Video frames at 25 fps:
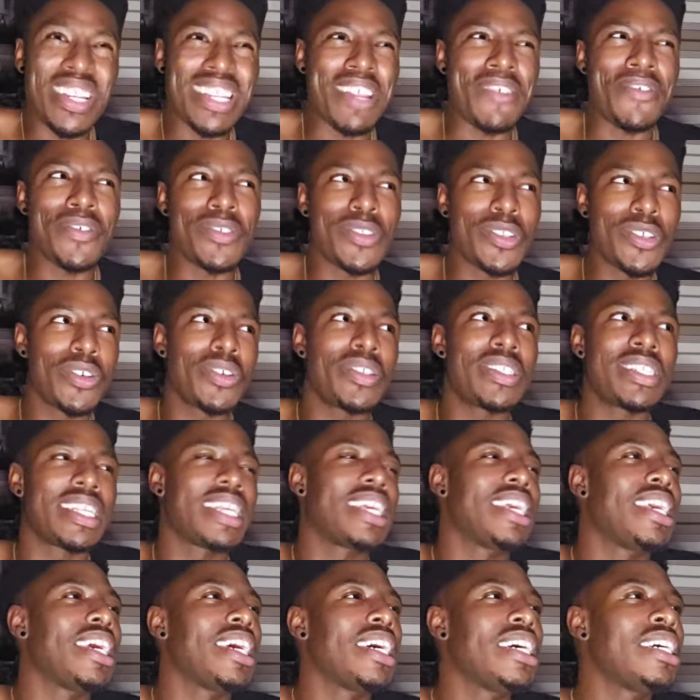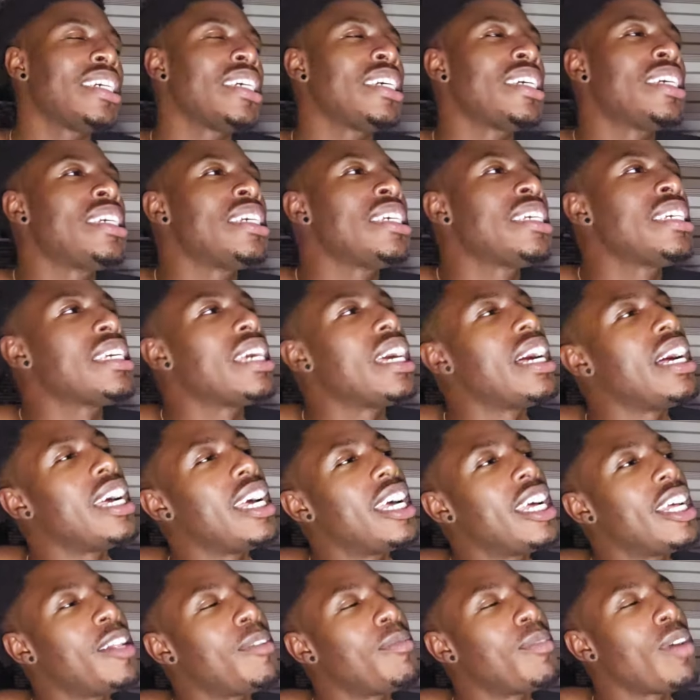It feels good to hear
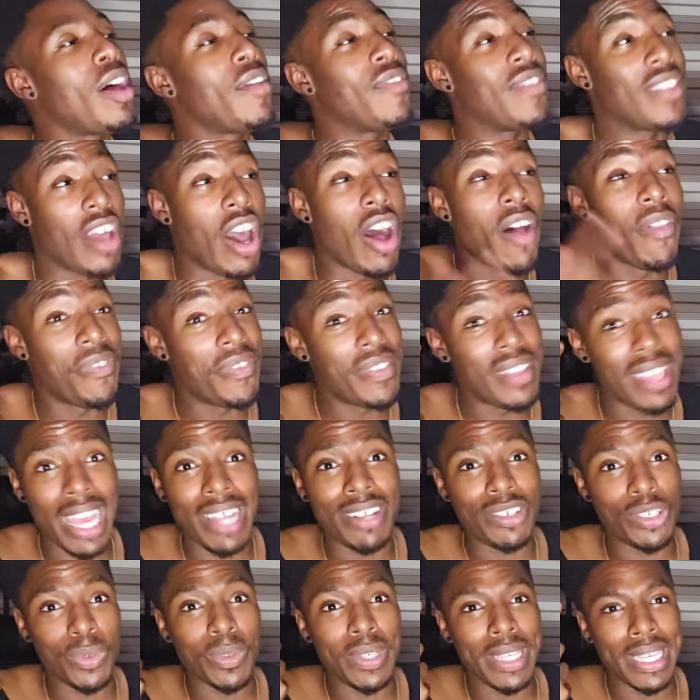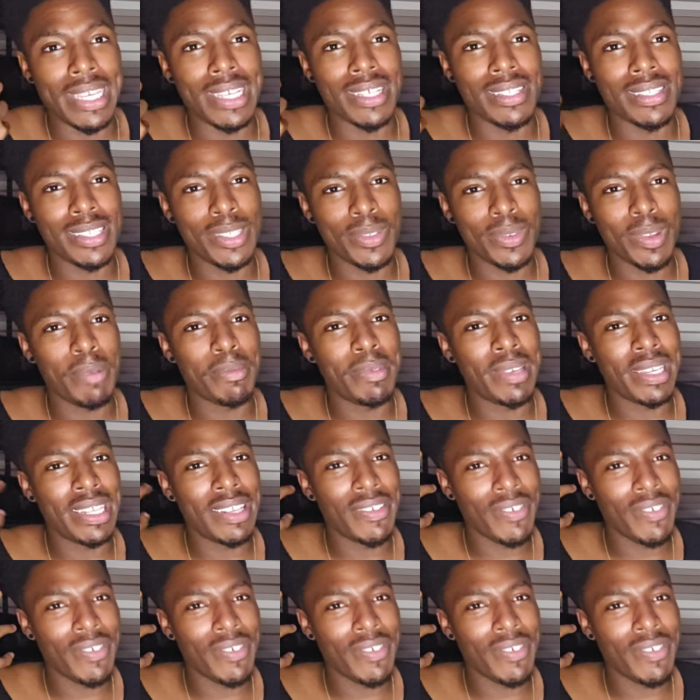um, on on the actual ears is what I mean.